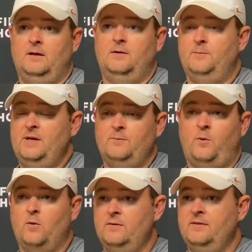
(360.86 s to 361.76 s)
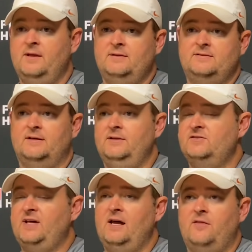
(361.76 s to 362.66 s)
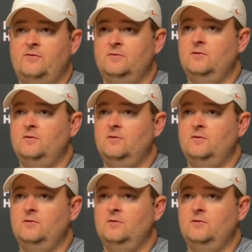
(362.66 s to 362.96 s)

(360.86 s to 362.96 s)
It'll be important that you stay out of third and